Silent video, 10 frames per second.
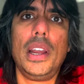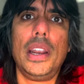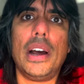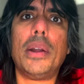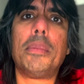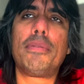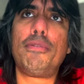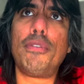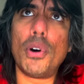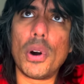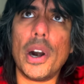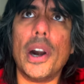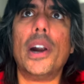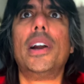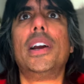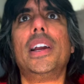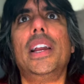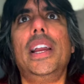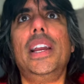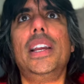Now number 4
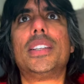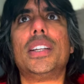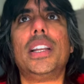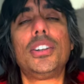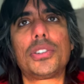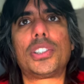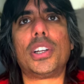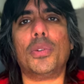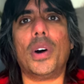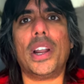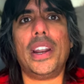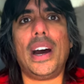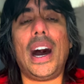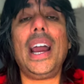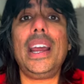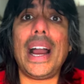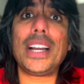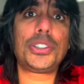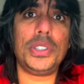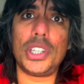is an interesting one. I
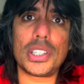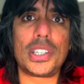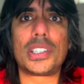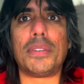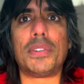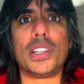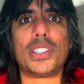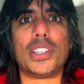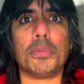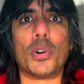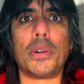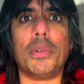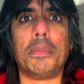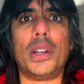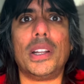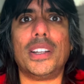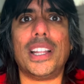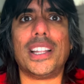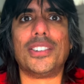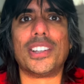actually just discovered this morning when putting
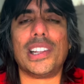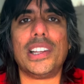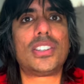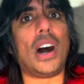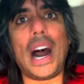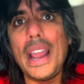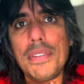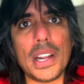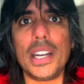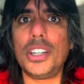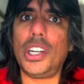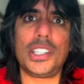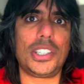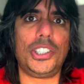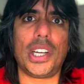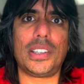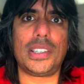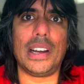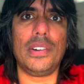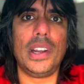together this list, so I haven't gotten a chance to check this
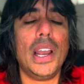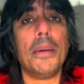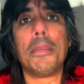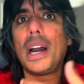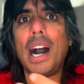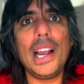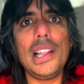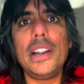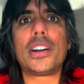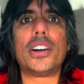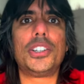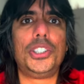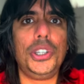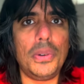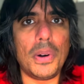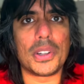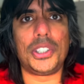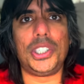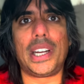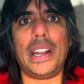out, but I highly encourage you all to
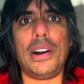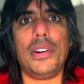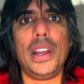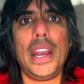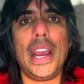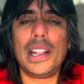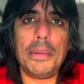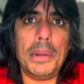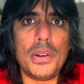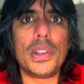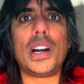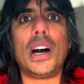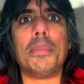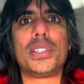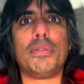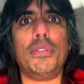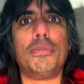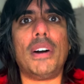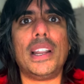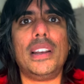check it out, and let me know in the comments if you
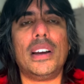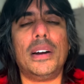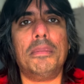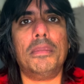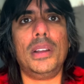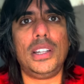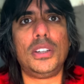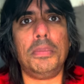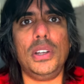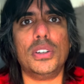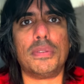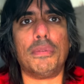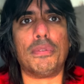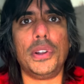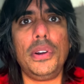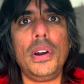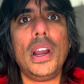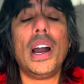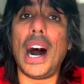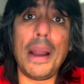find it to be useful for you.
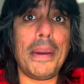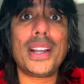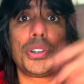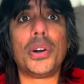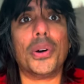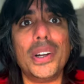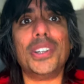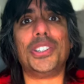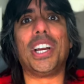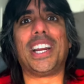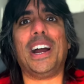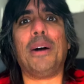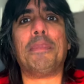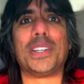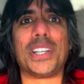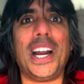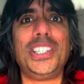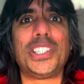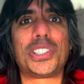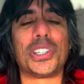I'm actually going to check it out because I
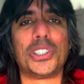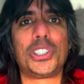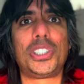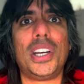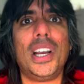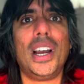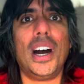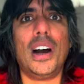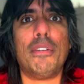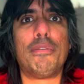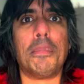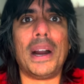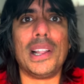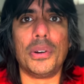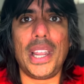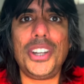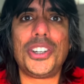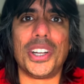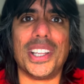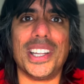just searched for my
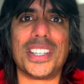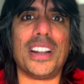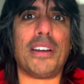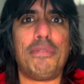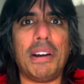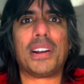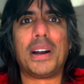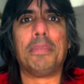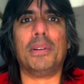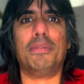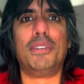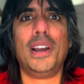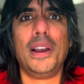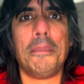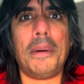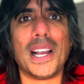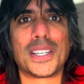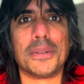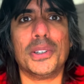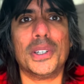location in this, and I found a couple of
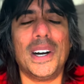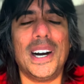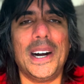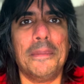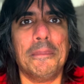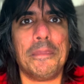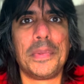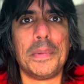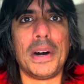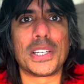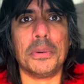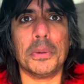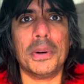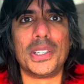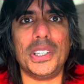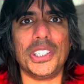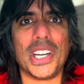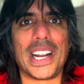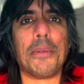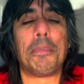possible books to check out,